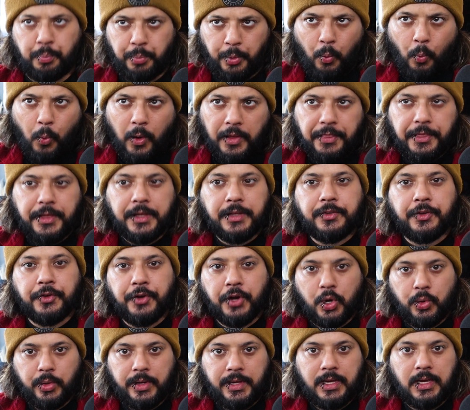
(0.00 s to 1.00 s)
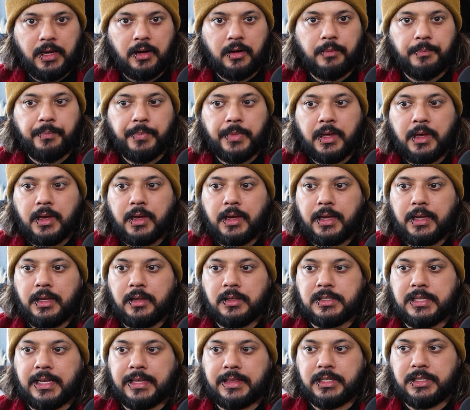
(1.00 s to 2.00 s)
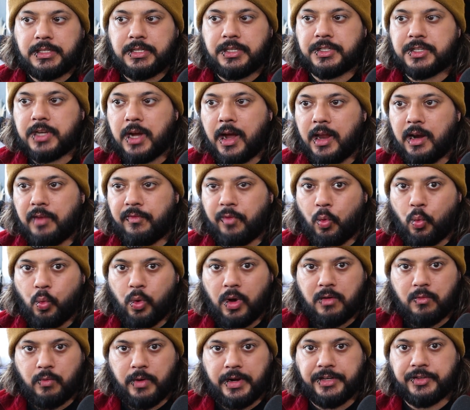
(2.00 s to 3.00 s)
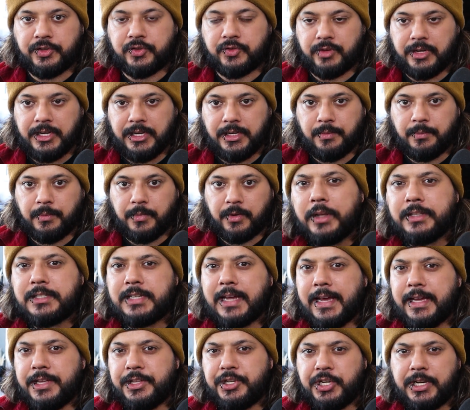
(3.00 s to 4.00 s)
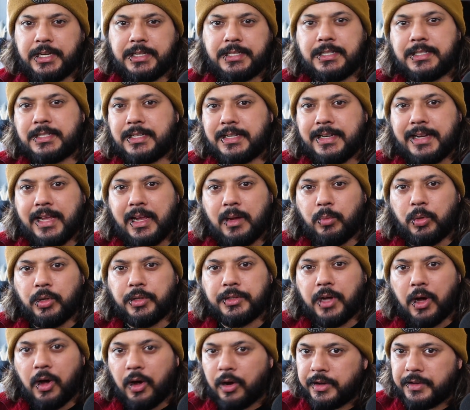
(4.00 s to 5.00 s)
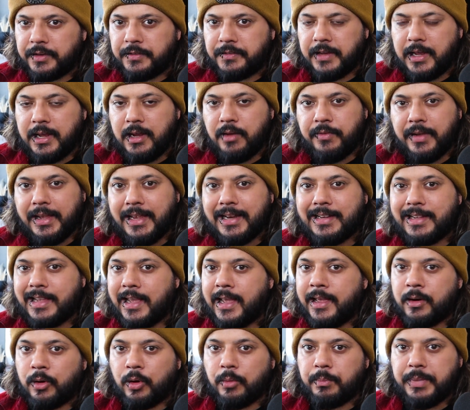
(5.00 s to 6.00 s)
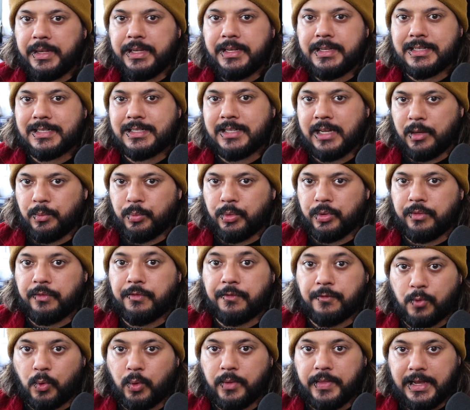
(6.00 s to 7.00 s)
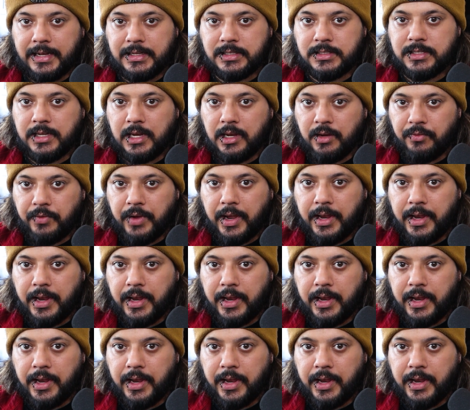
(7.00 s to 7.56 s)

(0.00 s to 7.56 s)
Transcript: but one thing to note here is that this is kind of a one-way street. Once AGS is enabled on a save, it cannot be disabled for that save